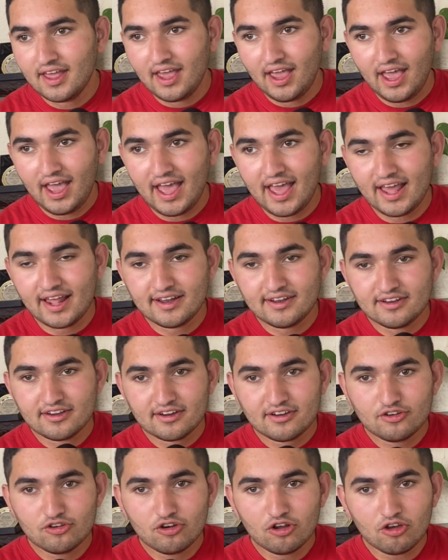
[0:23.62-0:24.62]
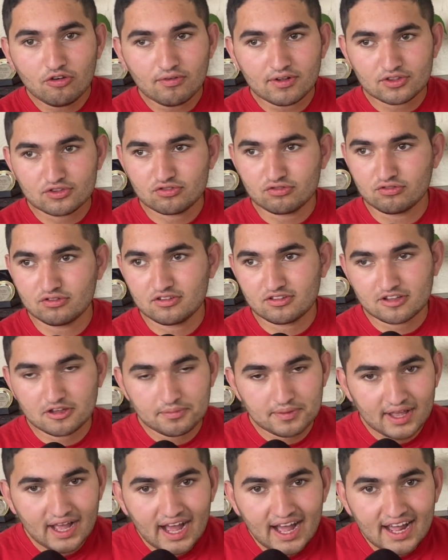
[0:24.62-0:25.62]
And no one saw this
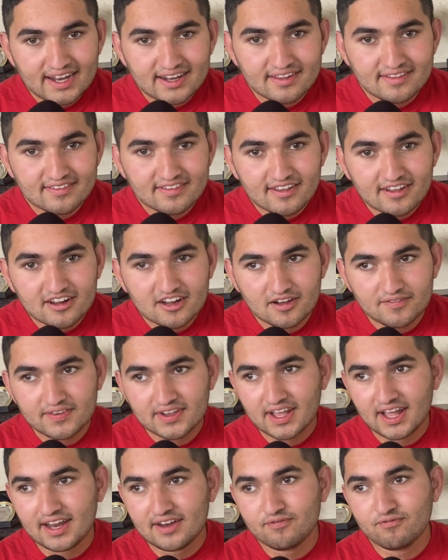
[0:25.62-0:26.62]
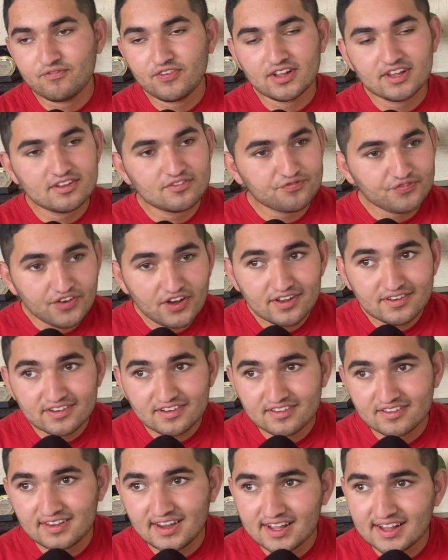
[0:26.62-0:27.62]
coming. I didn't see it coming. But
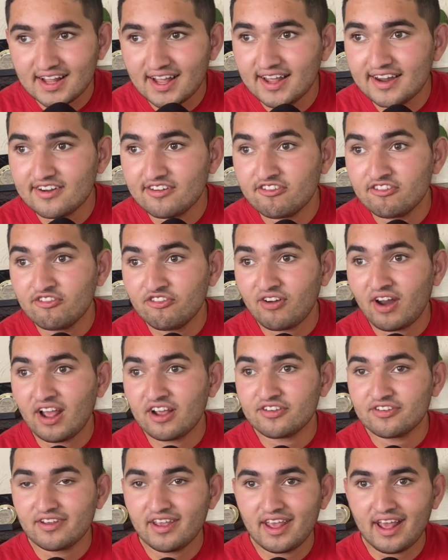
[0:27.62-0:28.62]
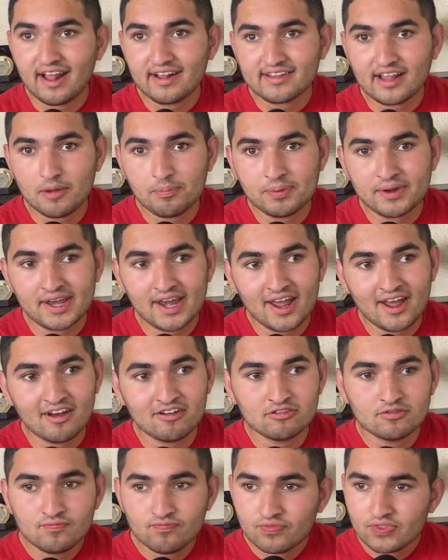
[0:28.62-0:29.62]
just like that, in flash, it has happened
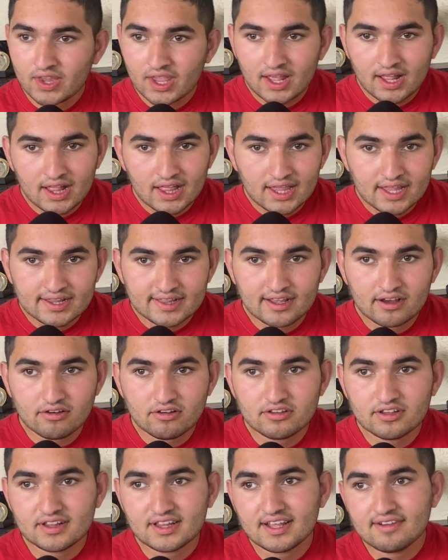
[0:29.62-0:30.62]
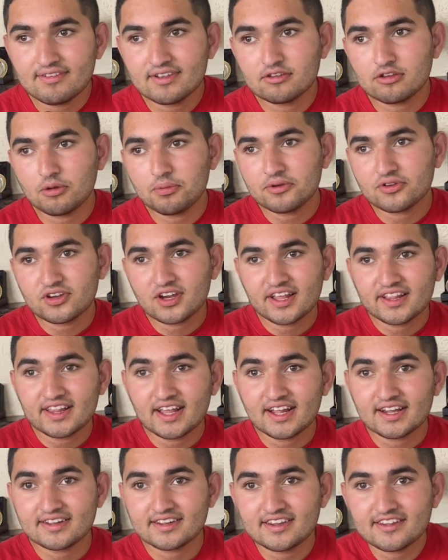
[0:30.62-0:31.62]
now. There was a thing with Szobazlasi like
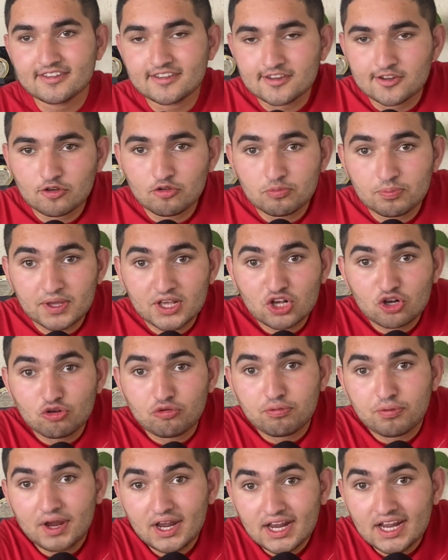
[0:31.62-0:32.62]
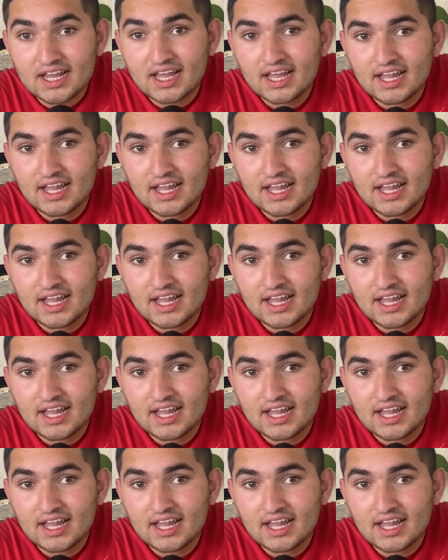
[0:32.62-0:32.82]
that this deal will be quick